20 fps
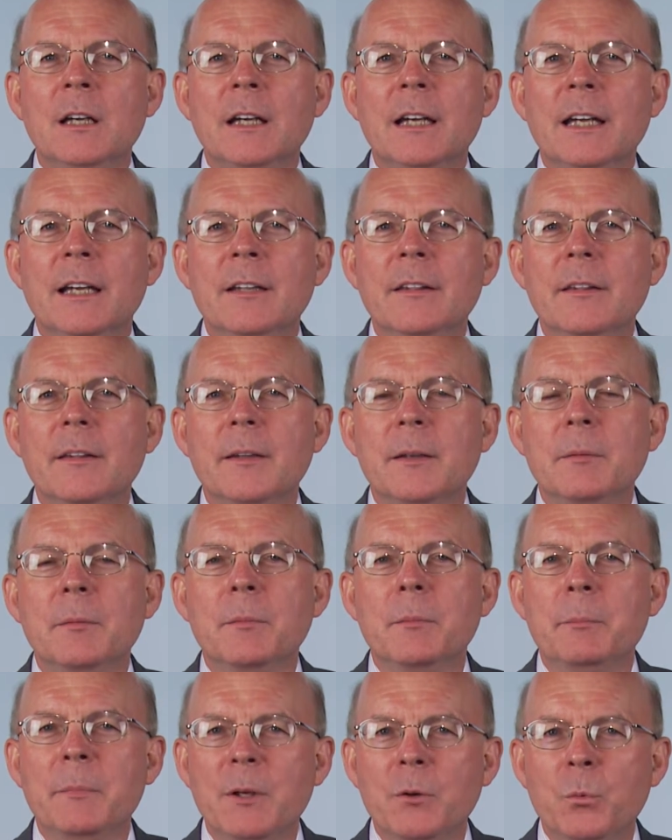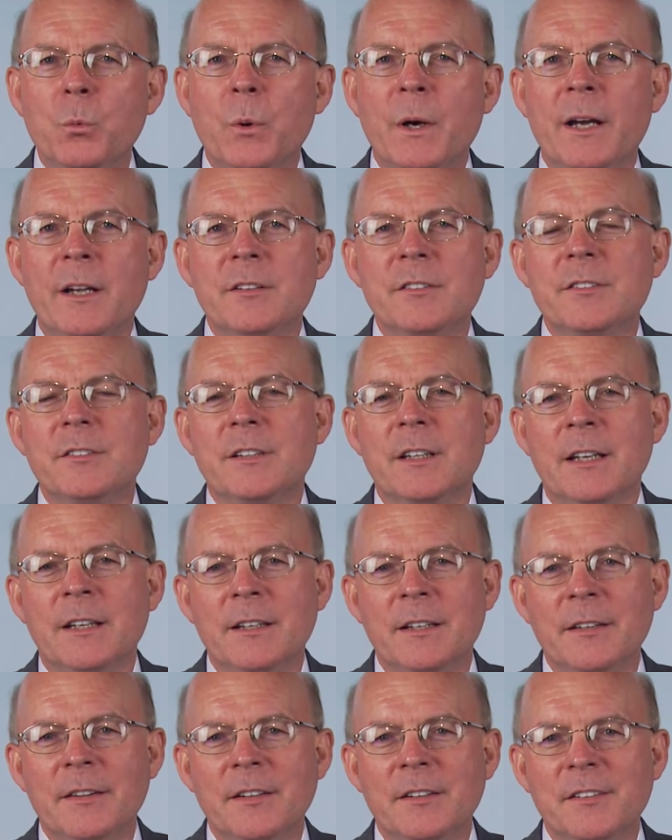in the Midwest
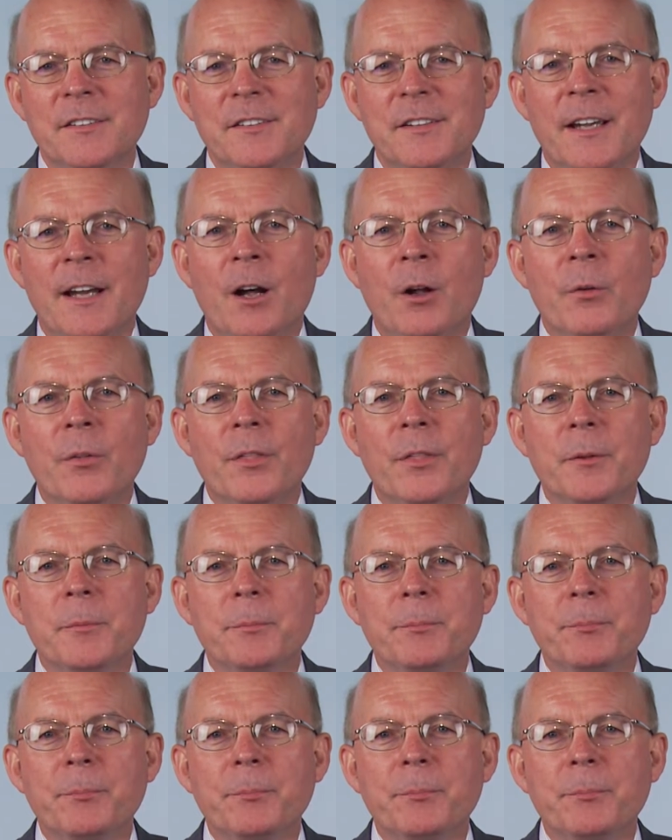and in the South.